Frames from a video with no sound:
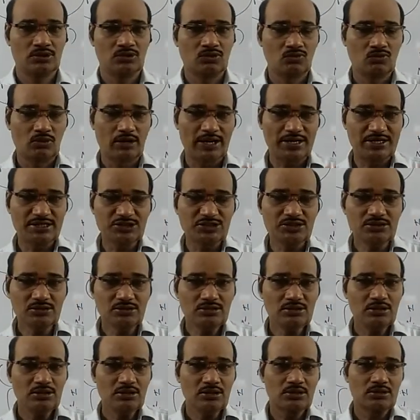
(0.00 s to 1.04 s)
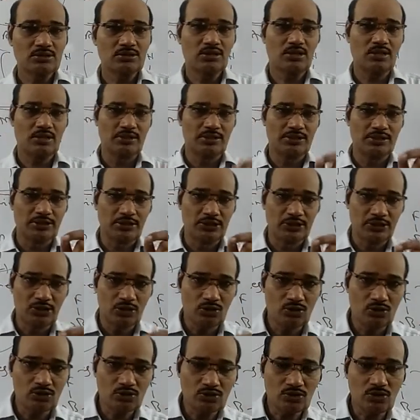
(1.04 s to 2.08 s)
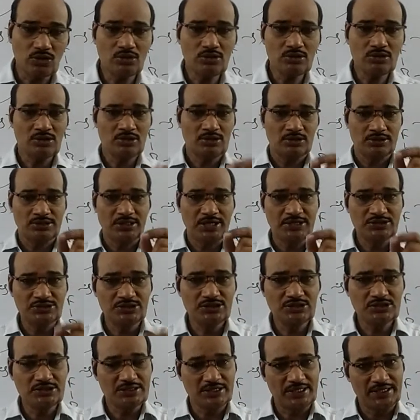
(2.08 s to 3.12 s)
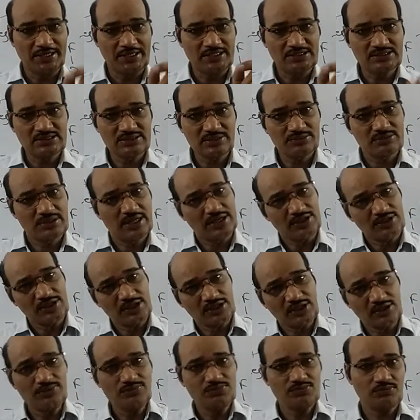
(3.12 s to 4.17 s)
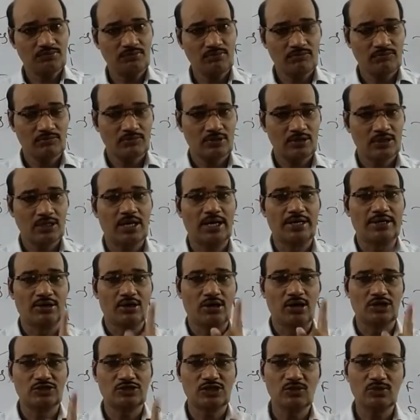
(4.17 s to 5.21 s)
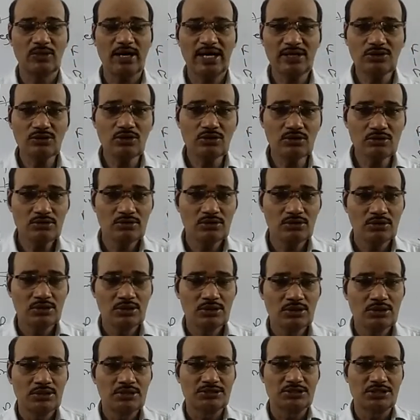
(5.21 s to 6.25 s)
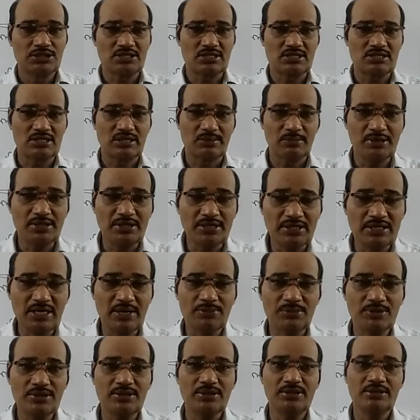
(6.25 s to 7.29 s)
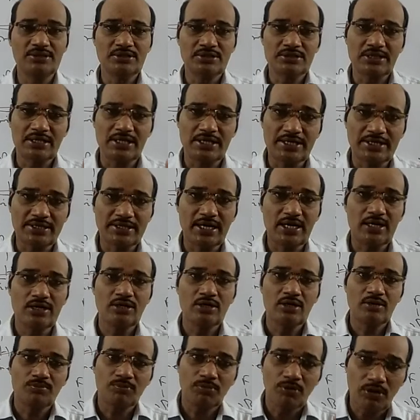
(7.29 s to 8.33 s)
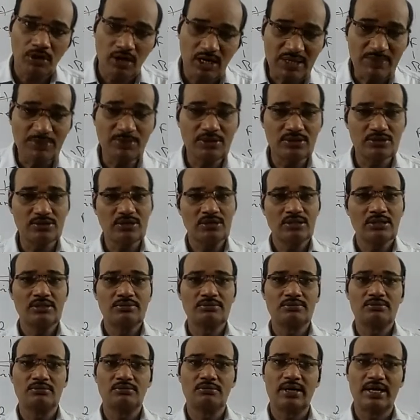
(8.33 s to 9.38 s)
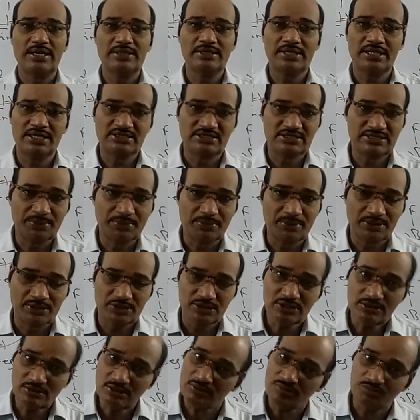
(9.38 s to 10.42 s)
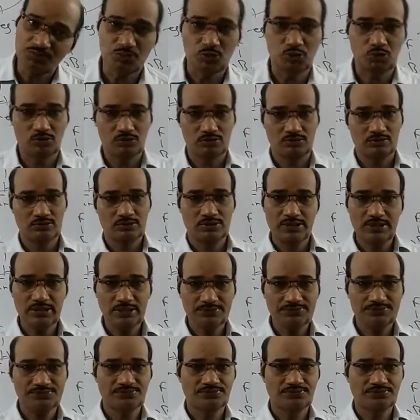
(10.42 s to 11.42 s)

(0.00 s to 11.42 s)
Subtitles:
One is the electron releasing tendency of that atom, and other part the stability of the cation formed by accepting the proton. Clear?